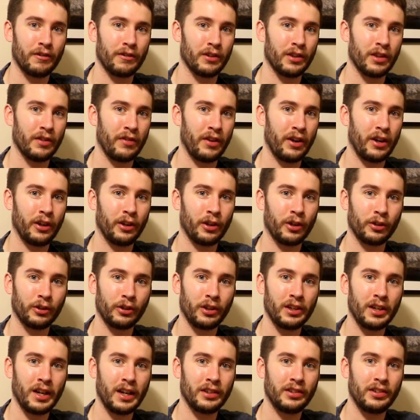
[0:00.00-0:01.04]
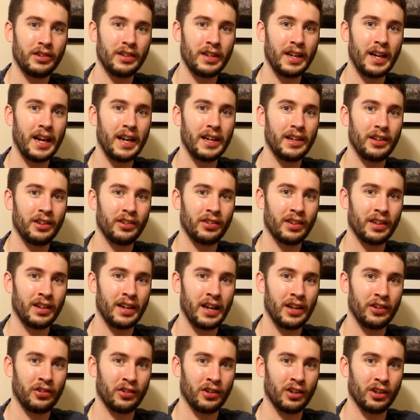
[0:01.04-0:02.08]
from the very early 1980s that
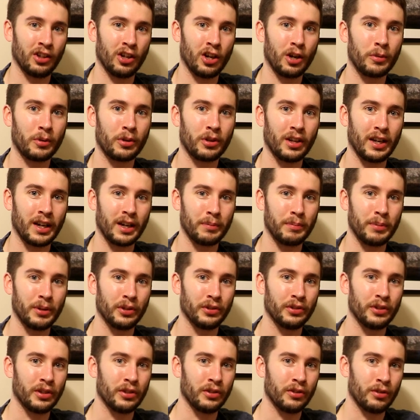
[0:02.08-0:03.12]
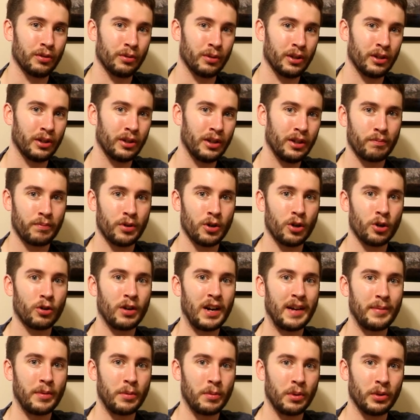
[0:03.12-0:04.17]
has an alarm clock built into it.
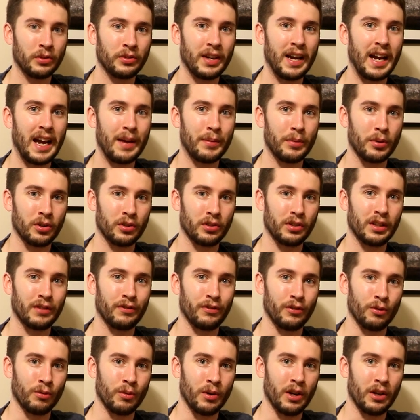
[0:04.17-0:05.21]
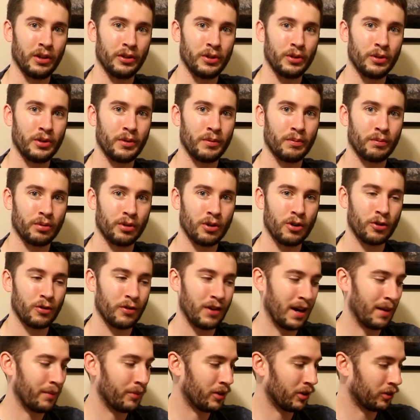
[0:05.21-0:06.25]
Programmable timers, if you will. You can
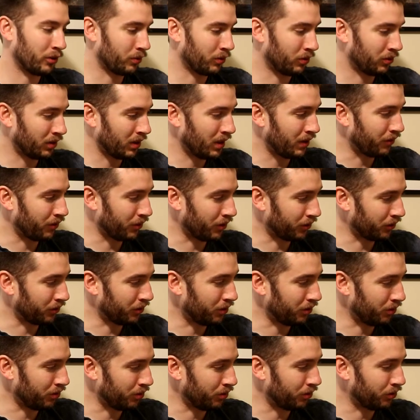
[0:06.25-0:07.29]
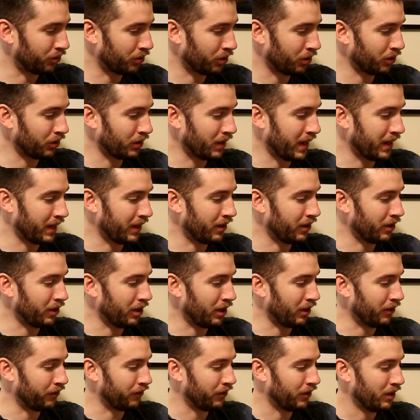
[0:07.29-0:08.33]
program this receiver to turn on and
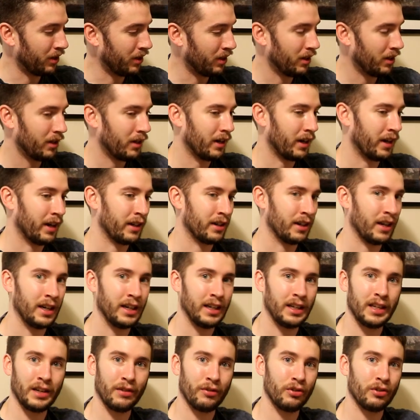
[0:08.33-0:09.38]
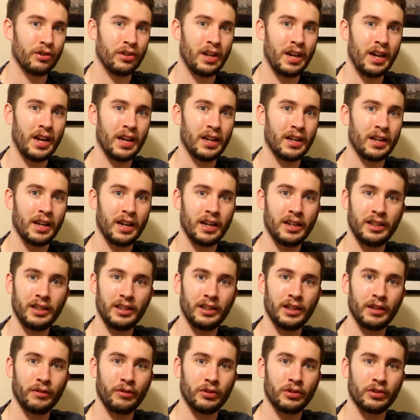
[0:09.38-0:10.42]
off on any given day at any
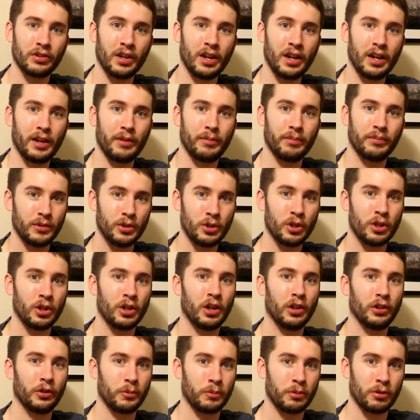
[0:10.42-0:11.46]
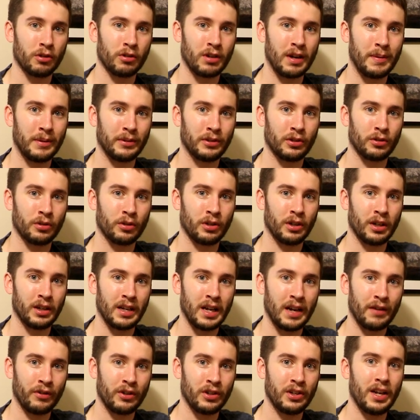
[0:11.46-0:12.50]
given time. You can also program it to turn
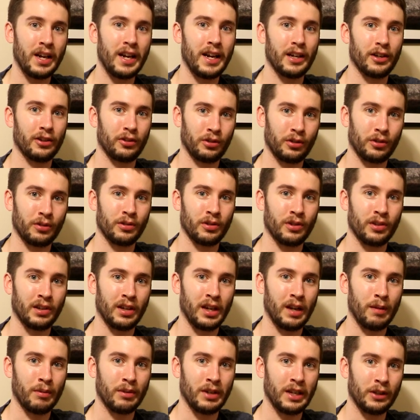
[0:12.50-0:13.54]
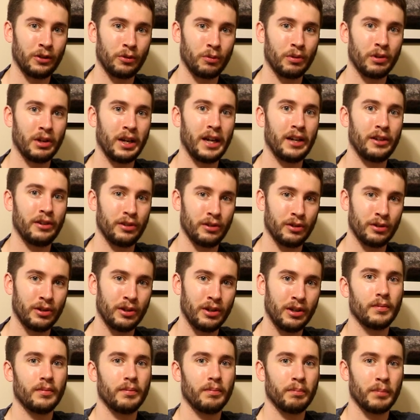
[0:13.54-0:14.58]
on every day at a certain time, and that's what I do.
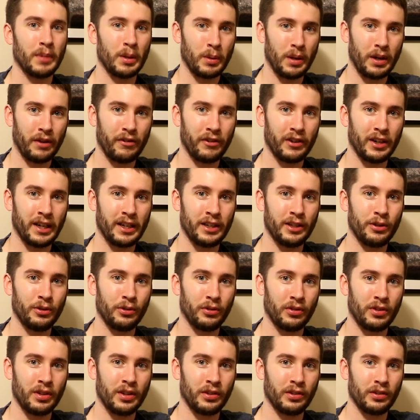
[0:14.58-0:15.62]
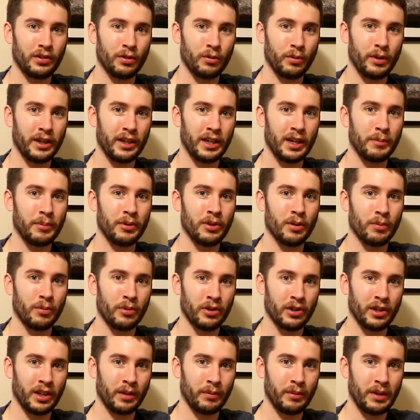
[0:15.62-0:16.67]
My wife and I use this to wake up in the
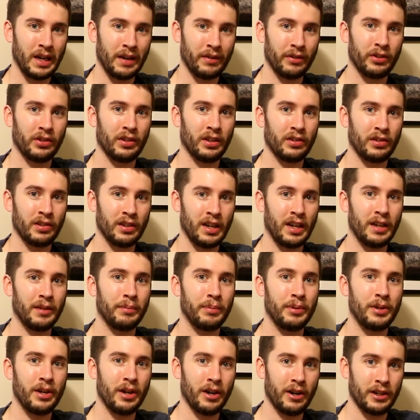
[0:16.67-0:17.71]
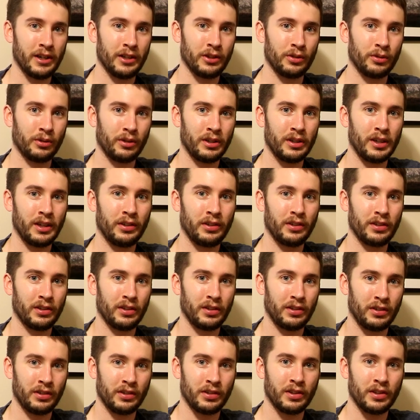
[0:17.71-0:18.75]
morning. We have it set to NPR, and it's really nice to
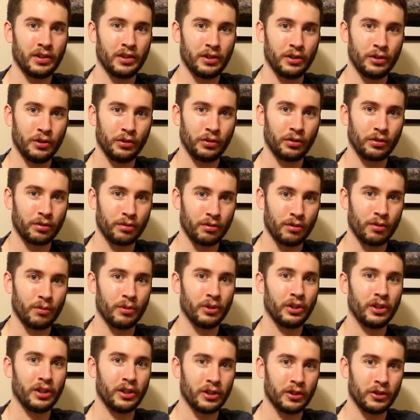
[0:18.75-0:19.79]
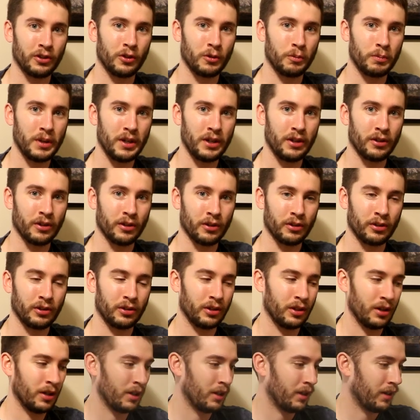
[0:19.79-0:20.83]
listen to the news through really good
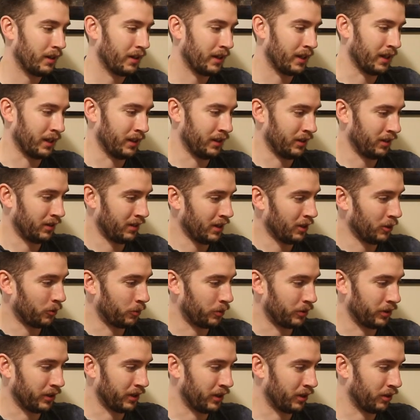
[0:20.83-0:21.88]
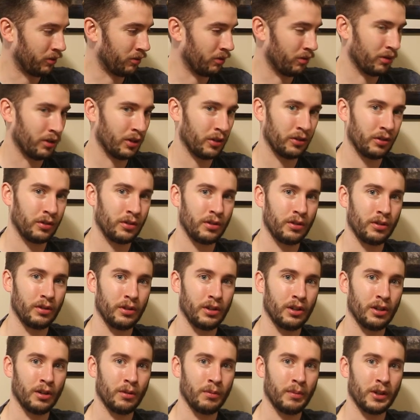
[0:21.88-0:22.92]
speakers. And it sounds pretty good through this, too,
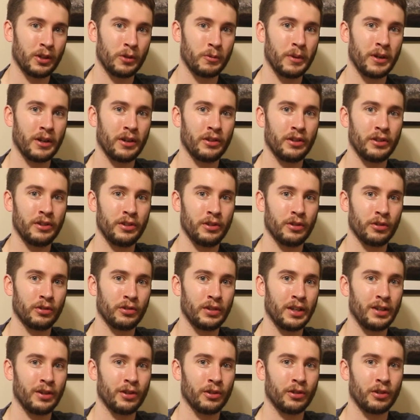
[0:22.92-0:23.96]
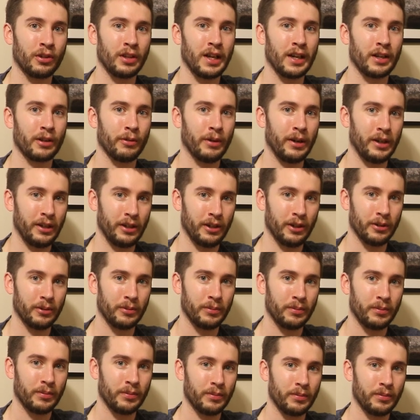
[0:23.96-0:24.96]
you know, much better than your standard clock radio.